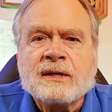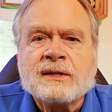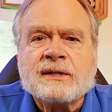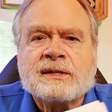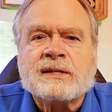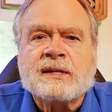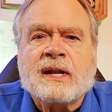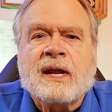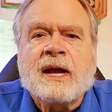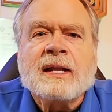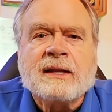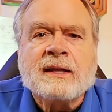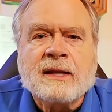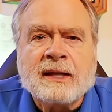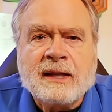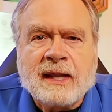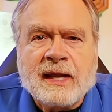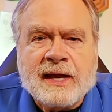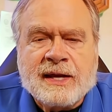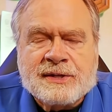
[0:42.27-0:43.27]

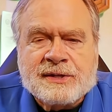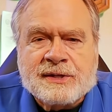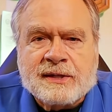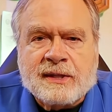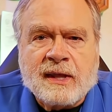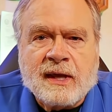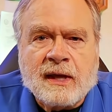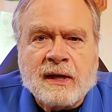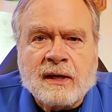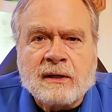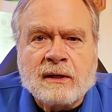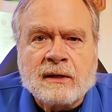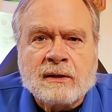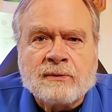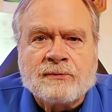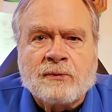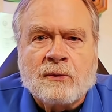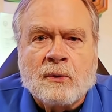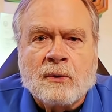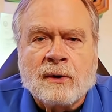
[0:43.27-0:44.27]
slightly less than
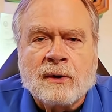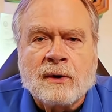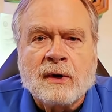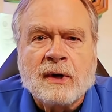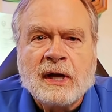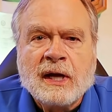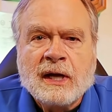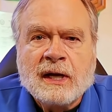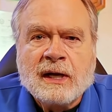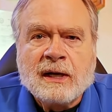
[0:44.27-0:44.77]
for